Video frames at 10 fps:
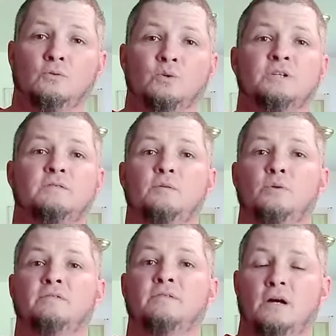which if you've
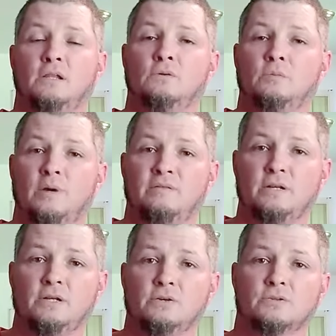been following my
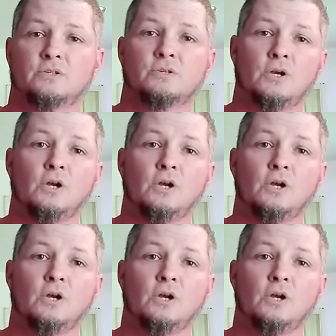videos